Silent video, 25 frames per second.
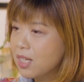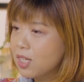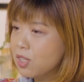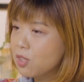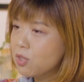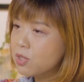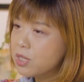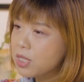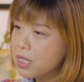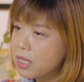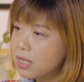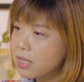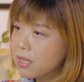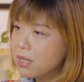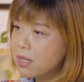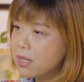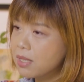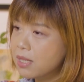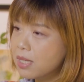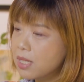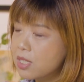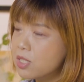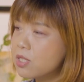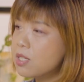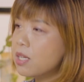you know, dear,
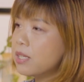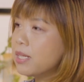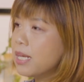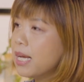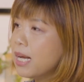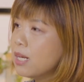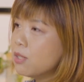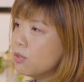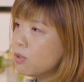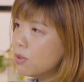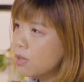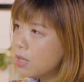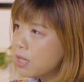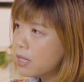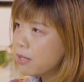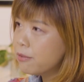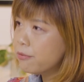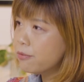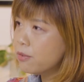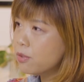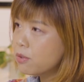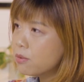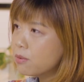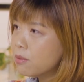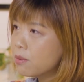it's not that I don't
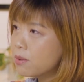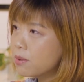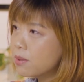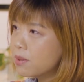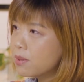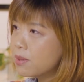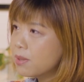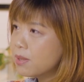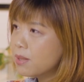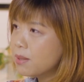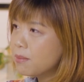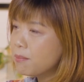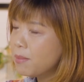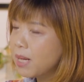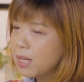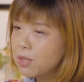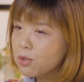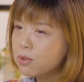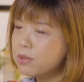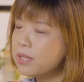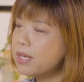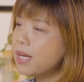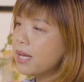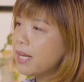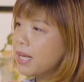love you, but I
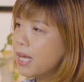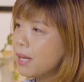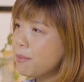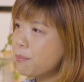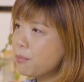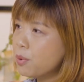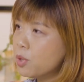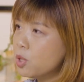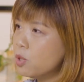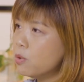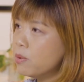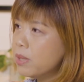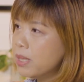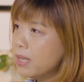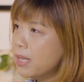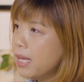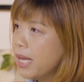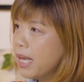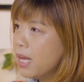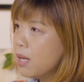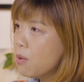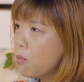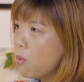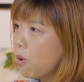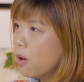don't think I can put you in
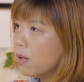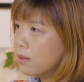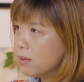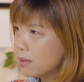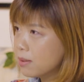A ward.